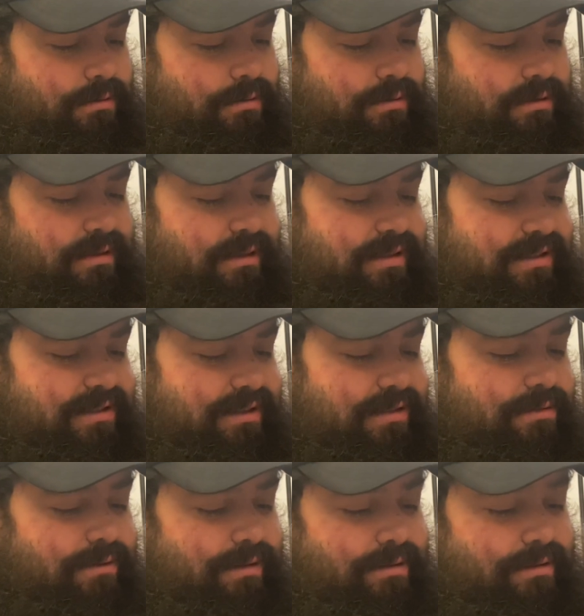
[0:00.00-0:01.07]
the DC
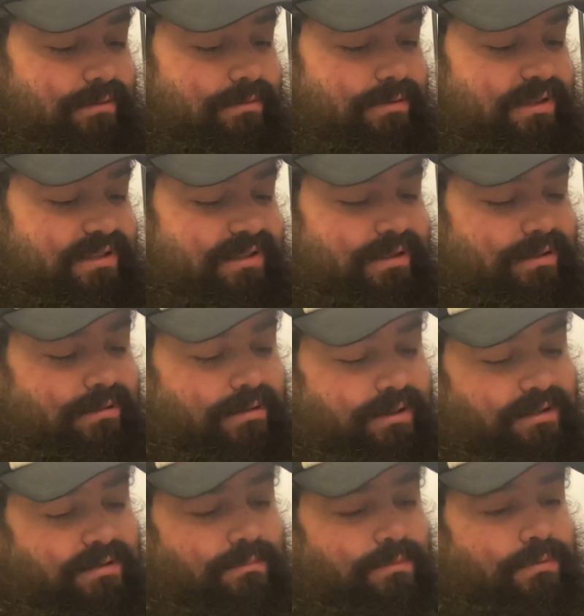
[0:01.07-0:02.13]
Direct or DC
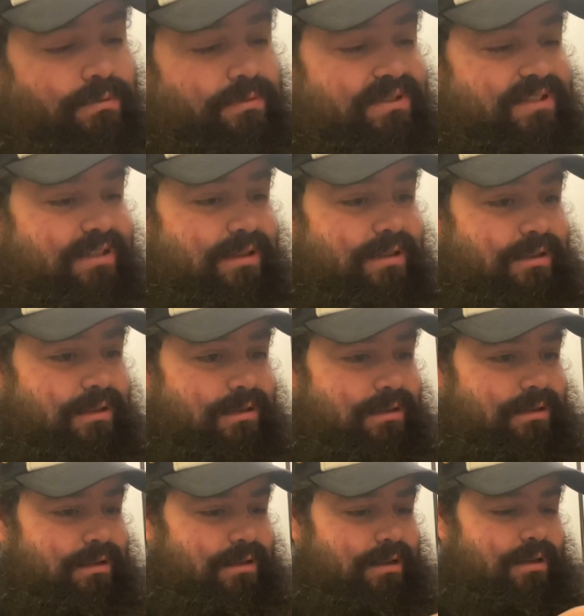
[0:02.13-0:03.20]
Collectibles
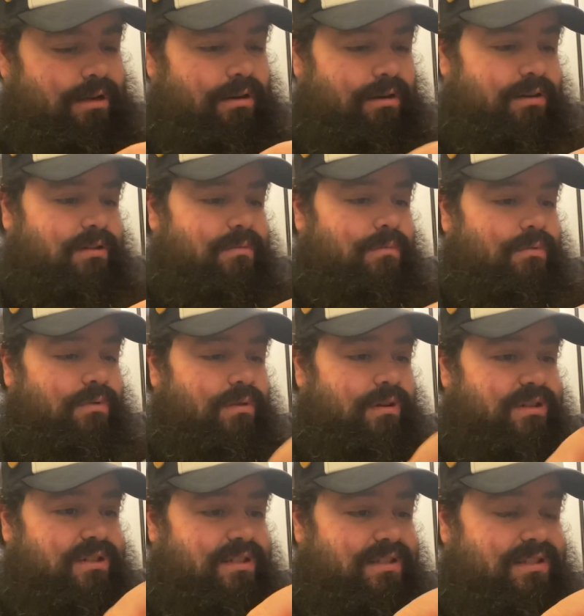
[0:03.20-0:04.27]
Arkham
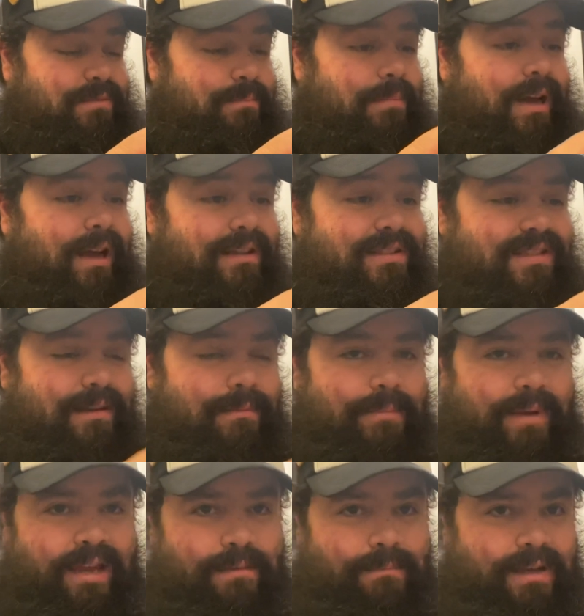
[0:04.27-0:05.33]
Origins box set
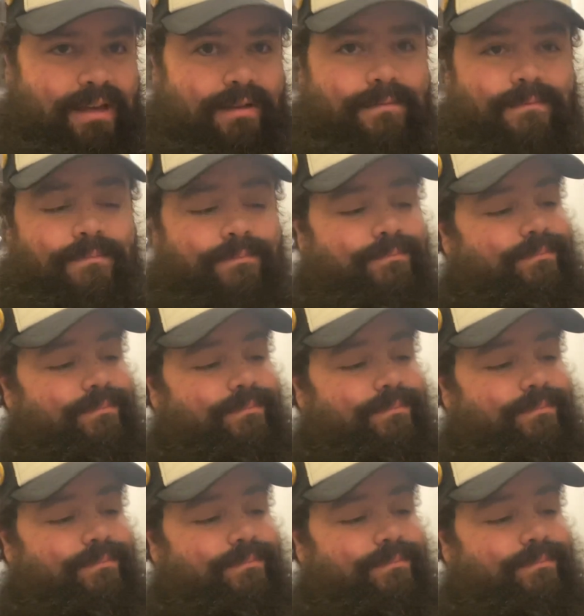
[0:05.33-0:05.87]
Batman,